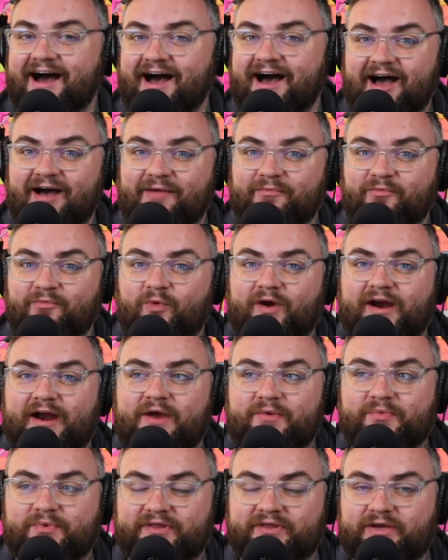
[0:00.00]
where I
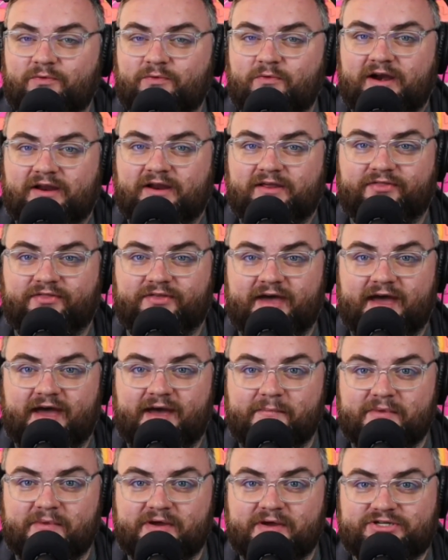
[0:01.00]
really wanted
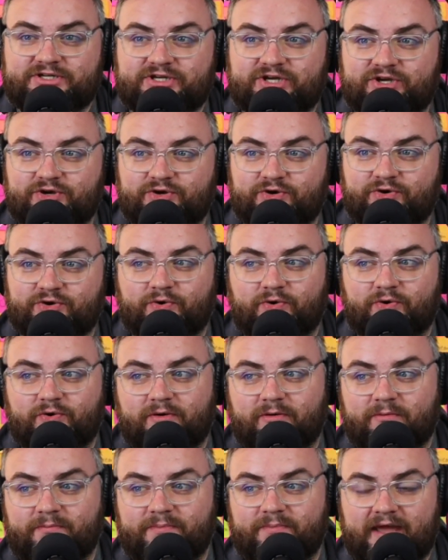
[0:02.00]
them to
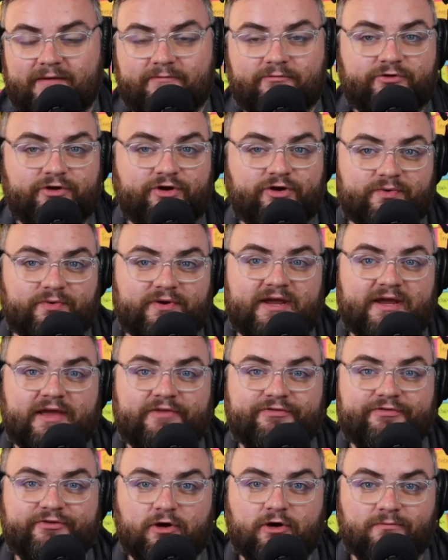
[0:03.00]
be able to
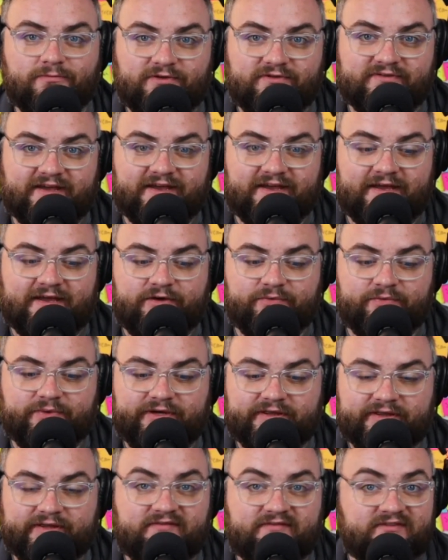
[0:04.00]
create their own music in a
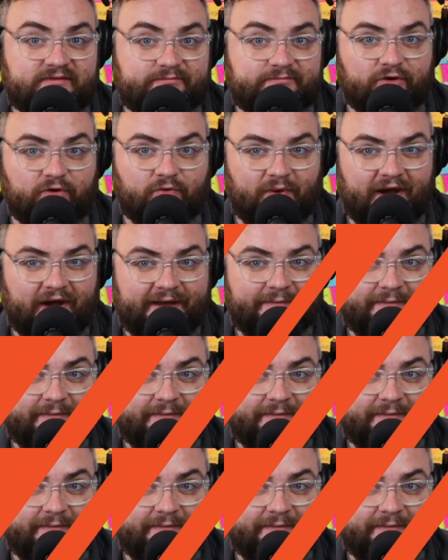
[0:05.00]
really simple way.